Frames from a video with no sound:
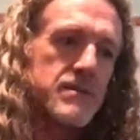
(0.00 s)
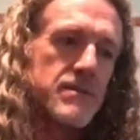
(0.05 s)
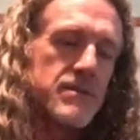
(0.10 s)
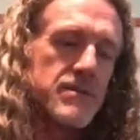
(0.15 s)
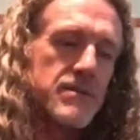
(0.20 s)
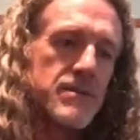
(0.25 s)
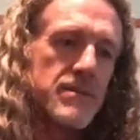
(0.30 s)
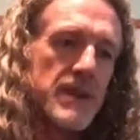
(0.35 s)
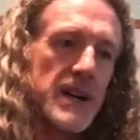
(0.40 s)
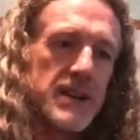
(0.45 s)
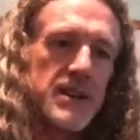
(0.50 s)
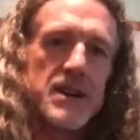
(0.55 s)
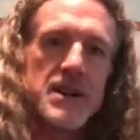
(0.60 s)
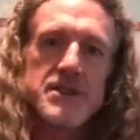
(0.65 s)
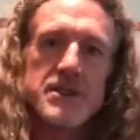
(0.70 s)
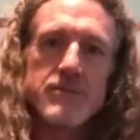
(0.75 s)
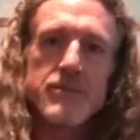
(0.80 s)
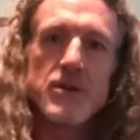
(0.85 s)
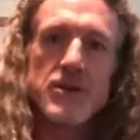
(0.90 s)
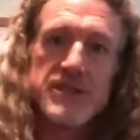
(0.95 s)
my
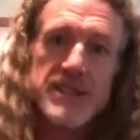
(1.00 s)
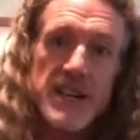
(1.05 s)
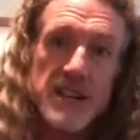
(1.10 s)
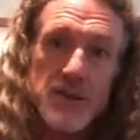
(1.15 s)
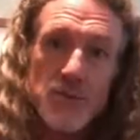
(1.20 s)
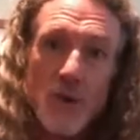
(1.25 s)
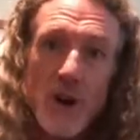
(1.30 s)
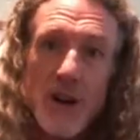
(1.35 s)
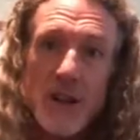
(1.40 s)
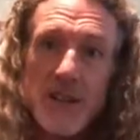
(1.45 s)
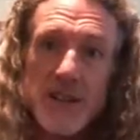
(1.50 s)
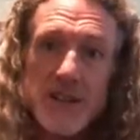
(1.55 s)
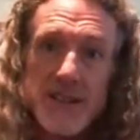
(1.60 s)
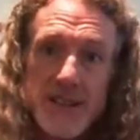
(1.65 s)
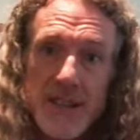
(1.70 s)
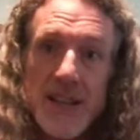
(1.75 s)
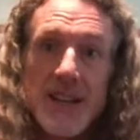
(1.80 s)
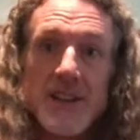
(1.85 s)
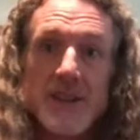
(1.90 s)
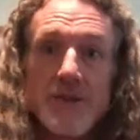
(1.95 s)
cousin pulls out his wallet and says, "I
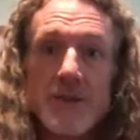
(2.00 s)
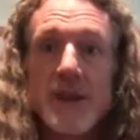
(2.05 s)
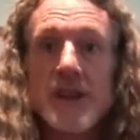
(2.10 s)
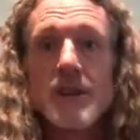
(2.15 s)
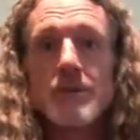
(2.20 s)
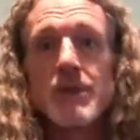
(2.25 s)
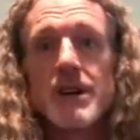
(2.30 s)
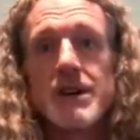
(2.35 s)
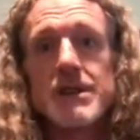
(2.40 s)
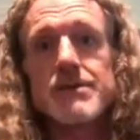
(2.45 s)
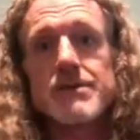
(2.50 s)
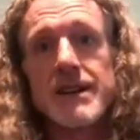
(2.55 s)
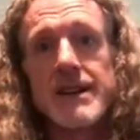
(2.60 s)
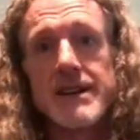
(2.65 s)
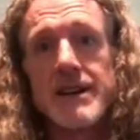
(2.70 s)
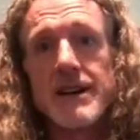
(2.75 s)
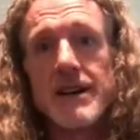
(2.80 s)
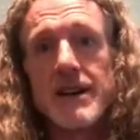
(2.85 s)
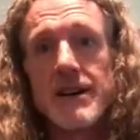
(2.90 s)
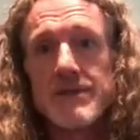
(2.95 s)
got $300 right
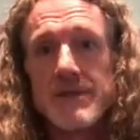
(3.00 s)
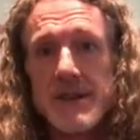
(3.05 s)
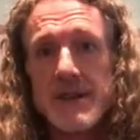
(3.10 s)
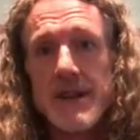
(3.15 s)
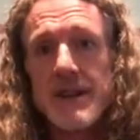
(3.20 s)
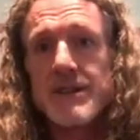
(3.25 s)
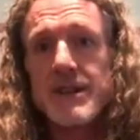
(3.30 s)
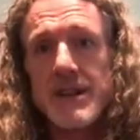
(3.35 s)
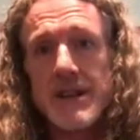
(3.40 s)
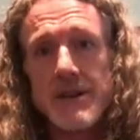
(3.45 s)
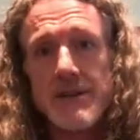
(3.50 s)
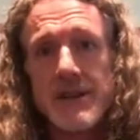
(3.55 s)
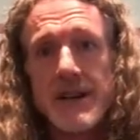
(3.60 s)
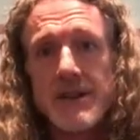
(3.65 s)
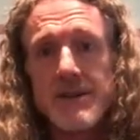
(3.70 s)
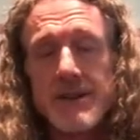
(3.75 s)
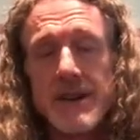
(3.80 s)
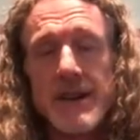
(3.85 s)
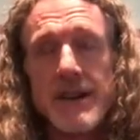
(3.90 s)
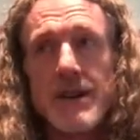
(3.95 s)
now." Says, "I'll kick your
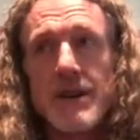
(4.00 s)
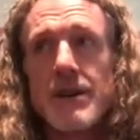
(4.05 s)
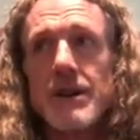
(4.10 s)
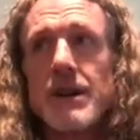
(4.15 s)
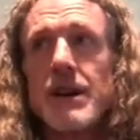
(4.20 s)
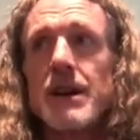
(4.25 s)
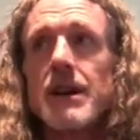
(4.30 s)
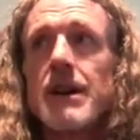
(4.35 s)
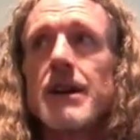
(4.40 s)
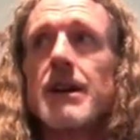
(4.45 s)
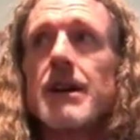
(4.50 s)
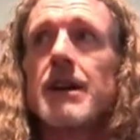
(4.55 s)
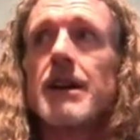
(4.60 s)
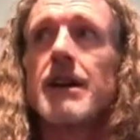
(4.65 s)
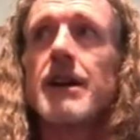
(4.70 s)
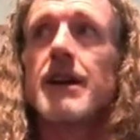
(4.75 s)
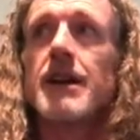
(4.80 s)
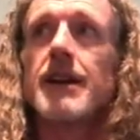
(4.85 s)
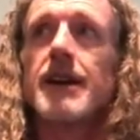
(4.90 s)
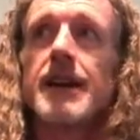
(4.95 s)
ass right now."
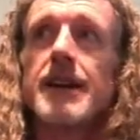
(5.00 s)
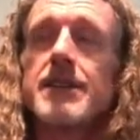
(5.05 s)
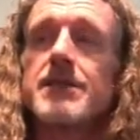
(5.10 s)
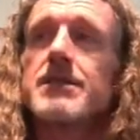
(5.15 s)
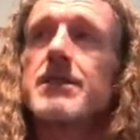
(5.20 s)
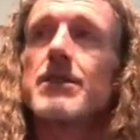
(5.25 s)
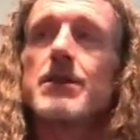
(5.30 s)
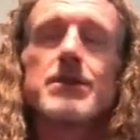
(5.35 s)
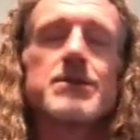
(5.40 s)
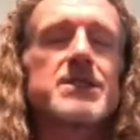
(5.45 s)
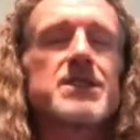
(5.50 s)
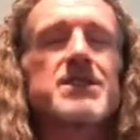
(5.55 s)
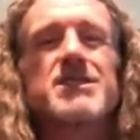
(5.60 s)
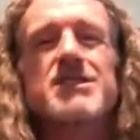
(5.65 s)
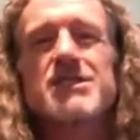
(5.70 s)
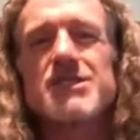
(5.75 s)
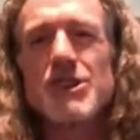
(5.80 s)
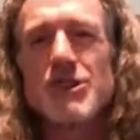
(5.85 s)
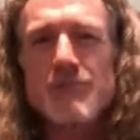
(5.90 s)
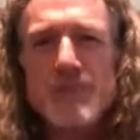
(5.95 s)
And so it was just
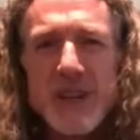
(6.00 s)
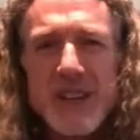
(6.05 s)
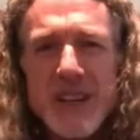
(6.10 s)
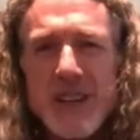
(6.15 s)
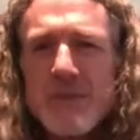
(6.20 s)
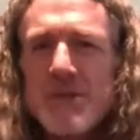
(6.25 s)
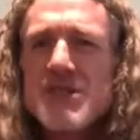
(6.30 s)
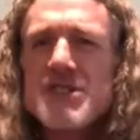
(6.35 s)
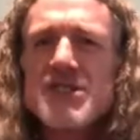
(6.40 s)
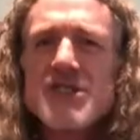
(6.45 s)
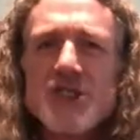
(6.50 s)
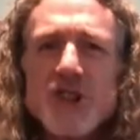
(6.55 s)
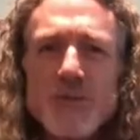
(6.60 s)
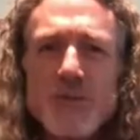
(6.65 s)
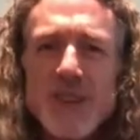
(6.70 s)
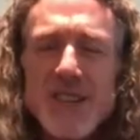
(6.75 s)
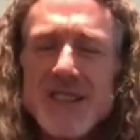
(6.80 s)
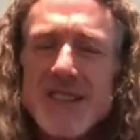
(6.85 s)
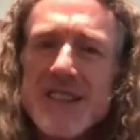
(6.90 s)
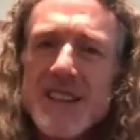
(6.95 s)
stupid. It was
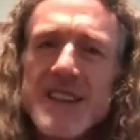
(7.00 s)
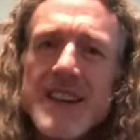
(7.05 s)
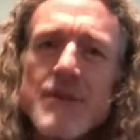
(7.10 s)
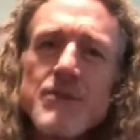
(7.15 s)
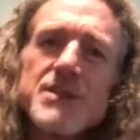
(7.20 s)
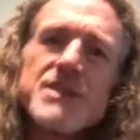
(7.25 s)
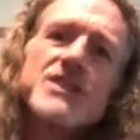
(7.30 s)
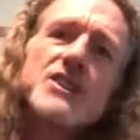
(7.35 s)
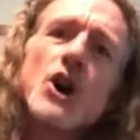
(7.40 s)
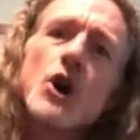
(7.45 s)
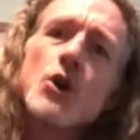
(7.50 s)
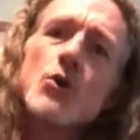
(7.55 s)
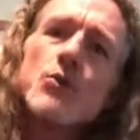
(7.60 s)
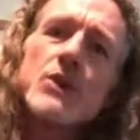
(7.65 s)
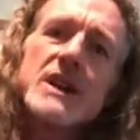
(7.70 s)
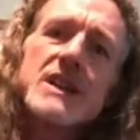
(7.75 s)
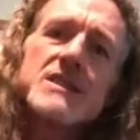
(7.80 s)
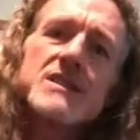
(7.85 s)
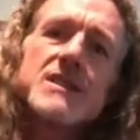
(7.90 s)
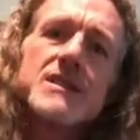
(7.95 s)
stupid. See, that was no
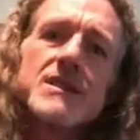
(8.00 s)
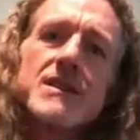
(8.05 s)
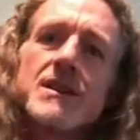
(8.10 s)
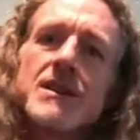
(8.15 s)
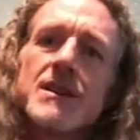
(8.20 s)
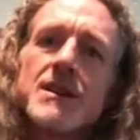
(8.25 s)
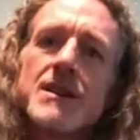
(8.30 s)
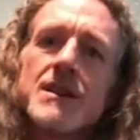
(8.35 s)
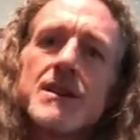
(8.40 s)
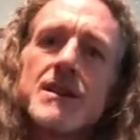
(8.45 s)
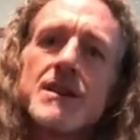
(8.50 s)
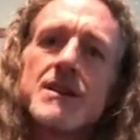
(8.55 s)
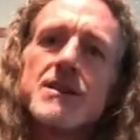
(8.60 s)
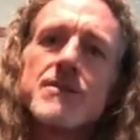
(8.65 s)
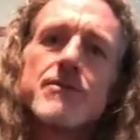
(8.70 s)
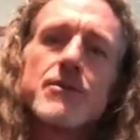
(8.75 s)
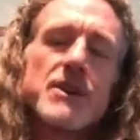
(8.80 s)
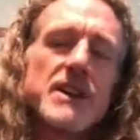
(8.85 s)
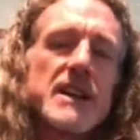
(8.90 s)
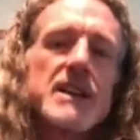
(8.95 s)
reason
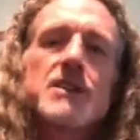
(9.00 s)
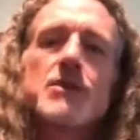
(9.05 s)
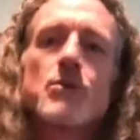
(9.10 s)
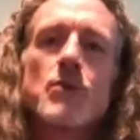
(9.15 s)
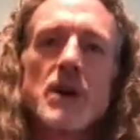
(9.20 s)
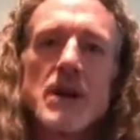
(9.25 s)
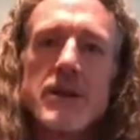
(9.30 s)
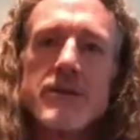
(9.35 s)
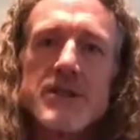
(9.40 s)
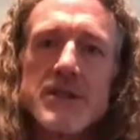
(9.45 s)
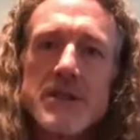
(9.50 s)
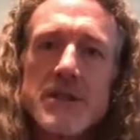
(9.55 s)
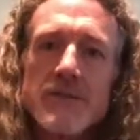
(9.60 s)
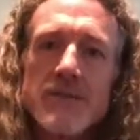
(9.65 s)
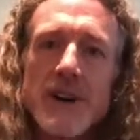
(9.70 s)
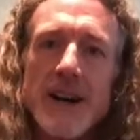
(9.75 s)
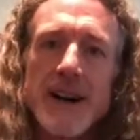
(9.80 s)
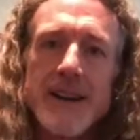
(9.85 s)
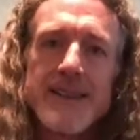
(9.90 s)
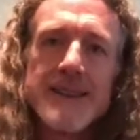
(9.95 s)
for either one of us to
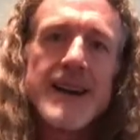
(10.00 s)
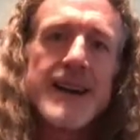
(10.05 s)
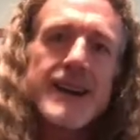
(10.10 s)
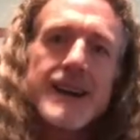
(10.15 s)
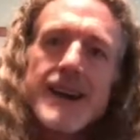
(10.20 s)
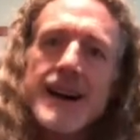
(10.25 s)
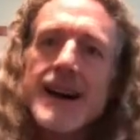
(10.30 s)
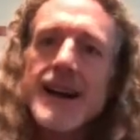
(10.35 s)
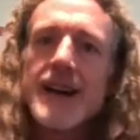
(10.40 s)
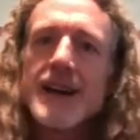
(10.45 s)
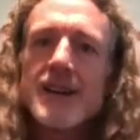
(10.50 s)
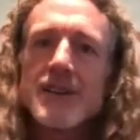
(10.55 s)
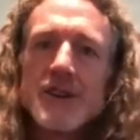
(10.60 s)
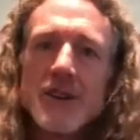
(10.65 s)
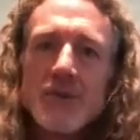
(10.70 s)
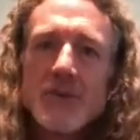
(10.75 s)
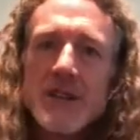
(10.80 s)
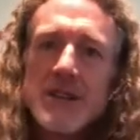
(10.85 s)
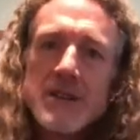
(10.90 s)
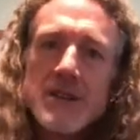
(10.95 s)
fight. That guy had no
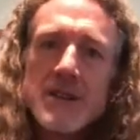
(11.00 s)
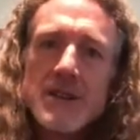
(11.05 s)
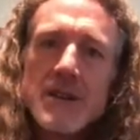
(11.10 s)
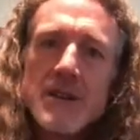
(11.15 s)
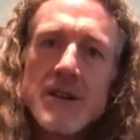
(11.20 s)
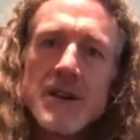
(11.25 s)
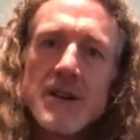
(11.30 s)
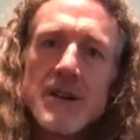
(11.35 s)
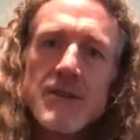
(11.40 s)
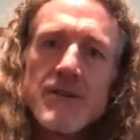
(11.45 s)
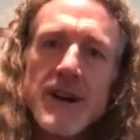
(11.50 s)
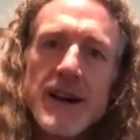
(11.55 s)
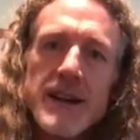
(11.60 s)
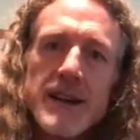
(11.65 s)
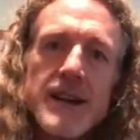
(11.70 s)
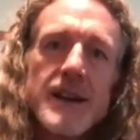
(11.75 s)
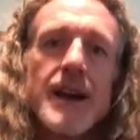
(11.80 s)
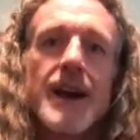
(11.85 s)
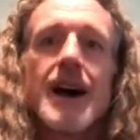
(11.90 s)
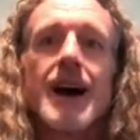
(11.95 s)
reason
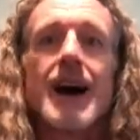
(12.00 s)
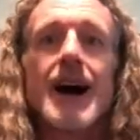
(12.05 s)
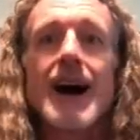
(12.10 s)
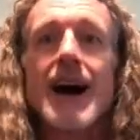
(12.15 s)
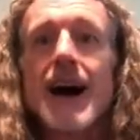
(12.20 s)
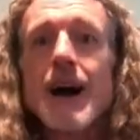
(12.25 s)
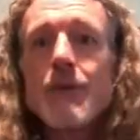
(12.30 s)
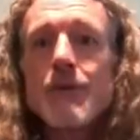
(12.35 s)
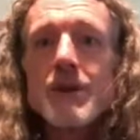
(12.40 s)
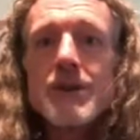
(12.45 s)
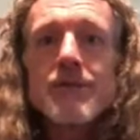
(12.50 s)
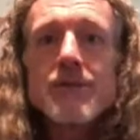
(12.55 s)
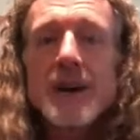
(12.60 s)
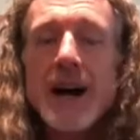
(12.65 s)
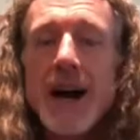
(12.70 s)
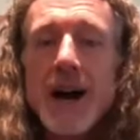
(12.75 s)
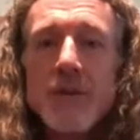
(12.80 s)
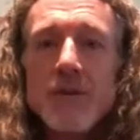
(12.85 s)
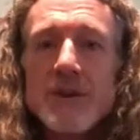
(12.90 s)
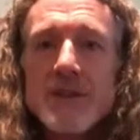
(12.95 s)
fighting. I
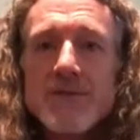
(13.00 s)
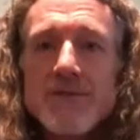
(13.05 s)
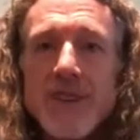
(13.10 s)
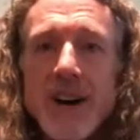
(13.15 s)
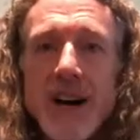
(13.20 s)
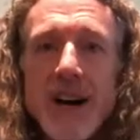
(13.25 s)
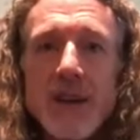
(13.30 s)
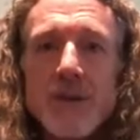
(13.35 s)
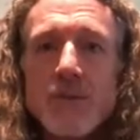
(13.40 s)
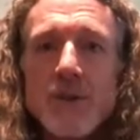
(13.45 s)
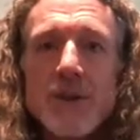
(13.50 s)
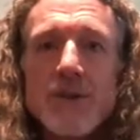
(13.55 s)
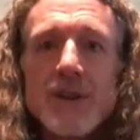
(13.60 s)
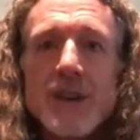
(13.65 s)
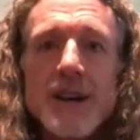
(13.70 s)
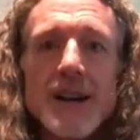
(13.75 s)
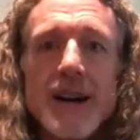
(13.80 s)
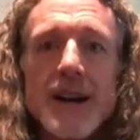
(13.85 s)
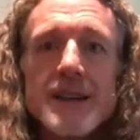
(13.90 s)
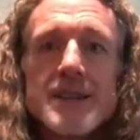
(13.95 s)
was fine with the
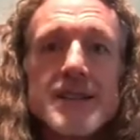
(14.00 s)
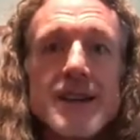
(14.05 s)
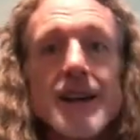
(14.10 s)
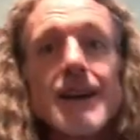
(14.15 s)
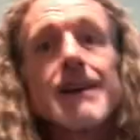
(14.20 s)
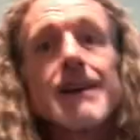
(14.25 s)
guy saying,